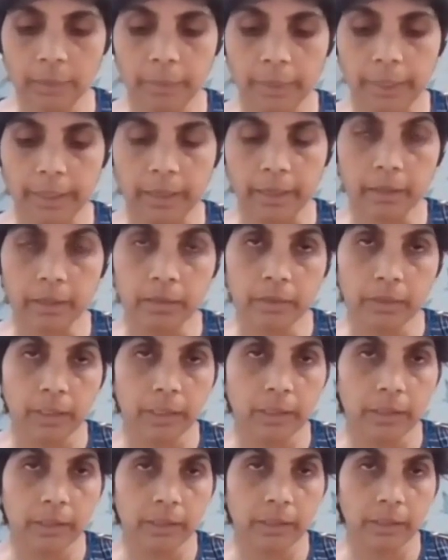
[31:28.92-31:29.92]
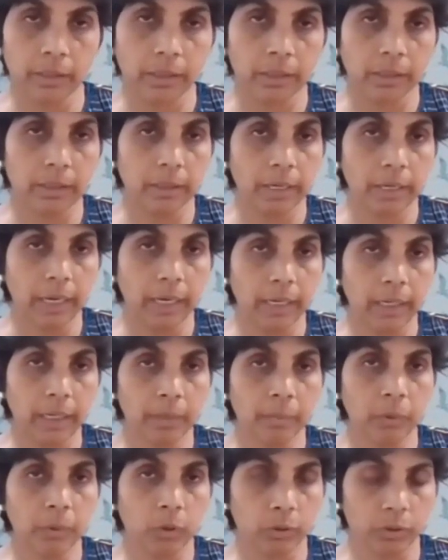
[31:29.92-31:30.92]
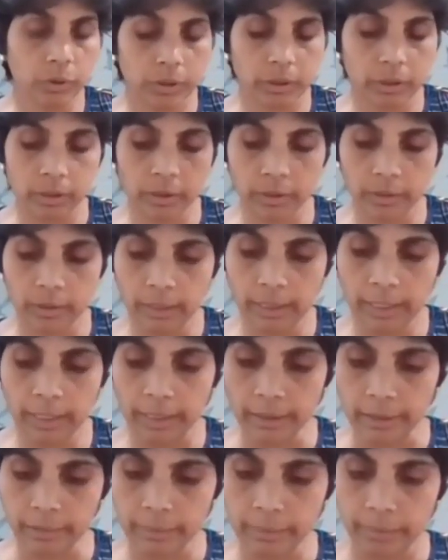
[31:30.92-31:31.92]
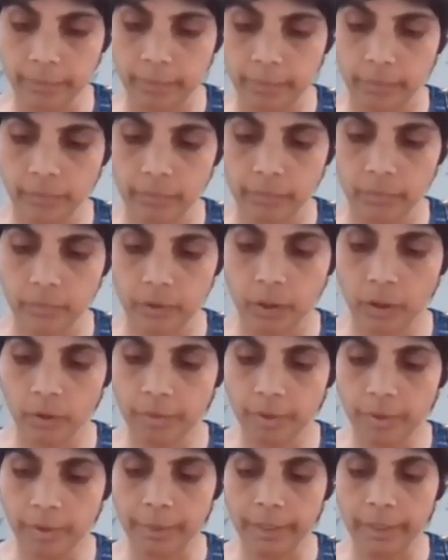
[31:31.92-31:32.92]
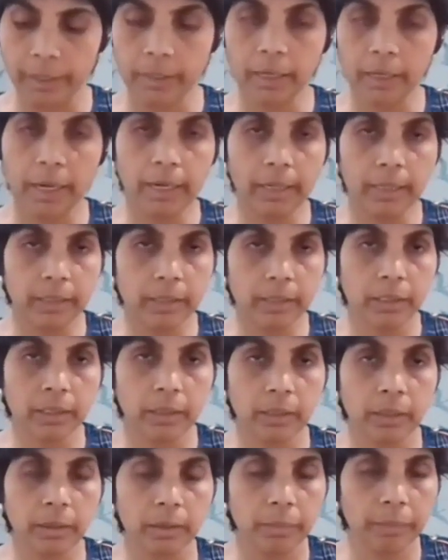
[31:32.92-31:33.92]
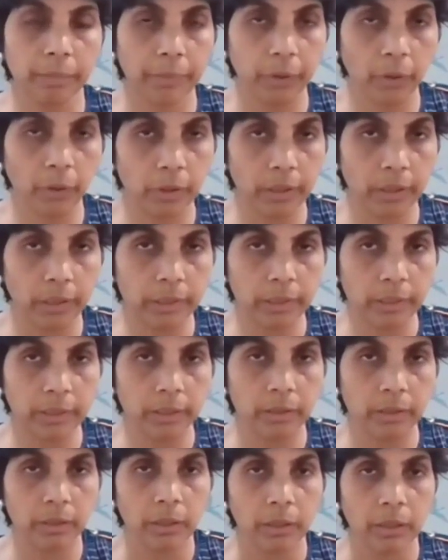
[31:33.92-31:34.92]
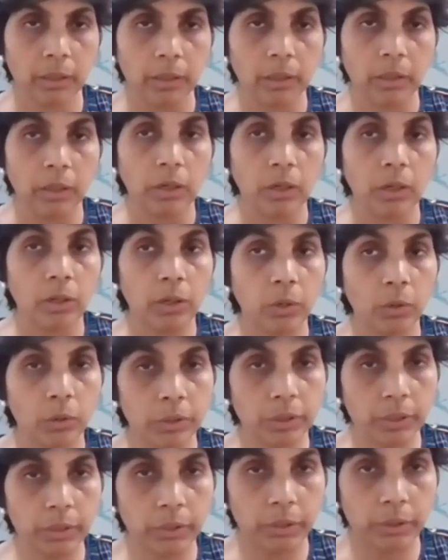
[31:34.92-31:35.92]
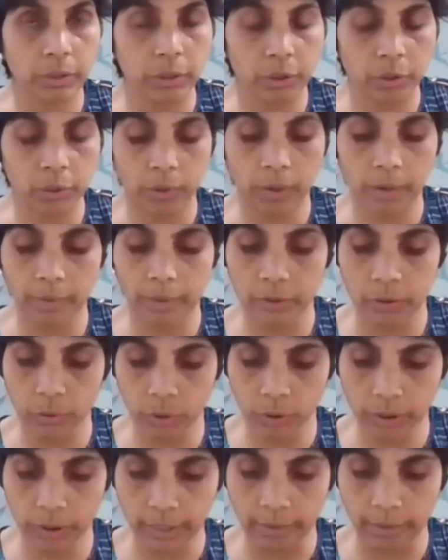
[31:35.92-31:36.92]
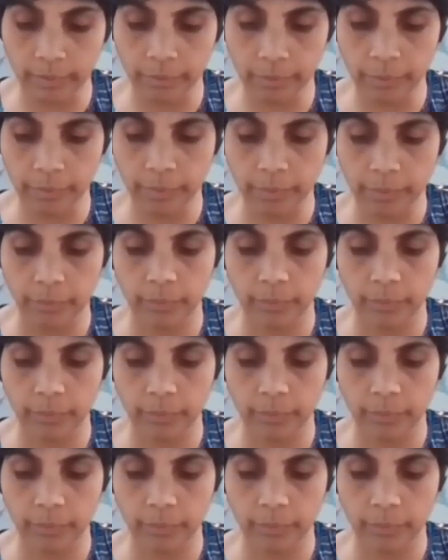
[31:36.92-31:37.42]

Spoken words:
Annamaya is the innermost layer of our being. It is the purest, closest to our true self.